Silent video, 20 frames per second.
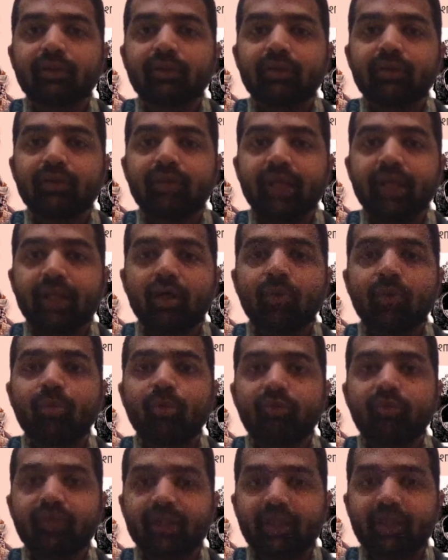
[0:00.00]
data
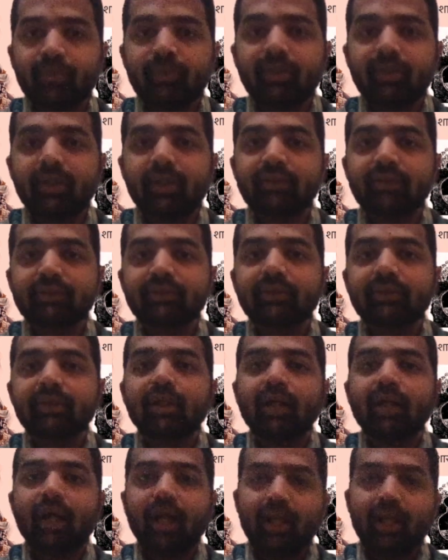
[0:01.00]
about the chemicals
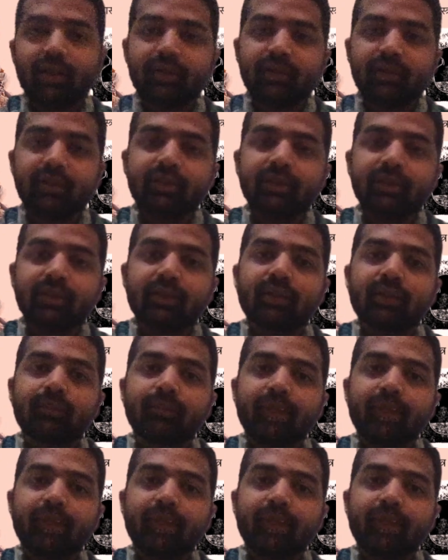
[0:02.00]
and the